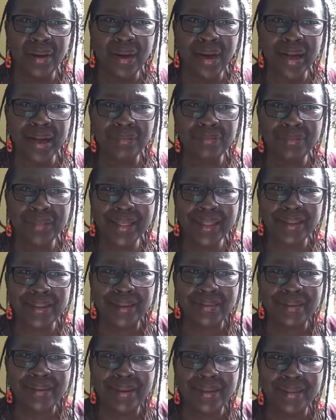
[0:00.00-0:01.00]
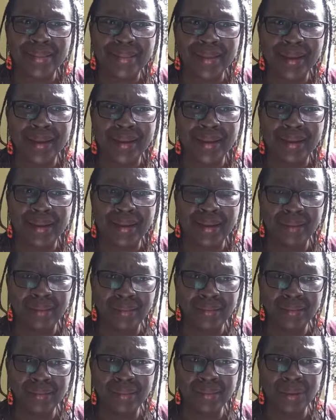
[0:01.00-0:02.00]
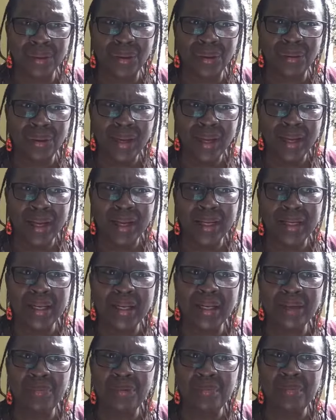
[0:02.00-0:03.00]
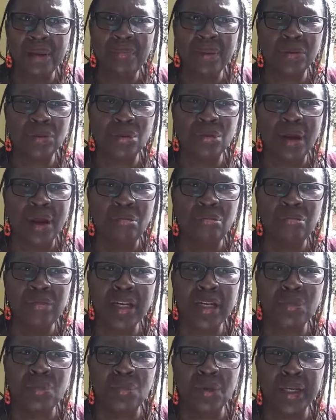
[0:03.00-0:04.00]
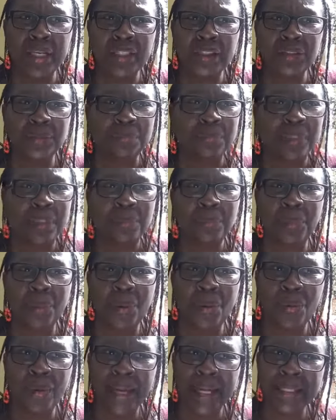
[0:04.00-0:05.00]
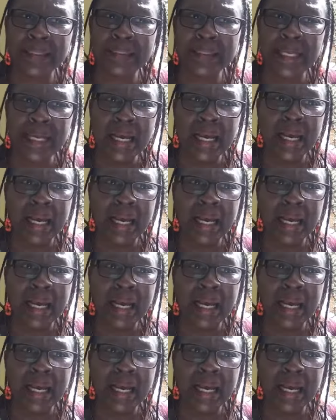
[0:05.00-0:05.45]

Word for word: I have really done nothing, eh, you know. And then they remember, you know, I really wanted to be a poet.